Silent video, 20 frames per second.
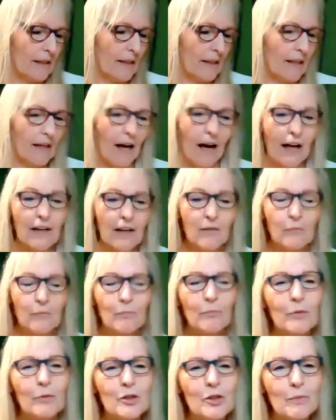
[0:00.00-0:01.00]
And
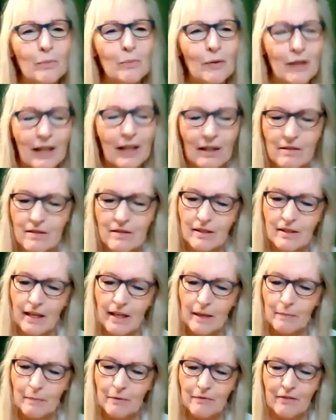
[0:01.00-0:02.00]
would you pronounce the
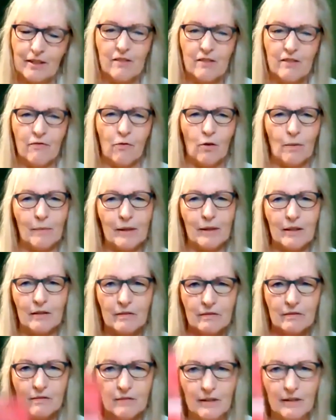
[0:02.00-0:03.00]
name of these for me
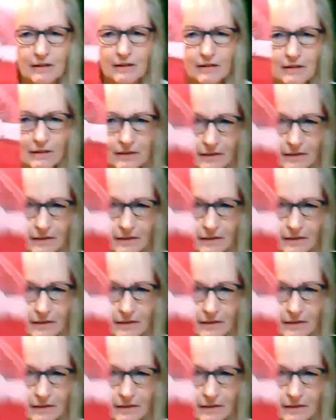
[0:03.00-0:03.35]
at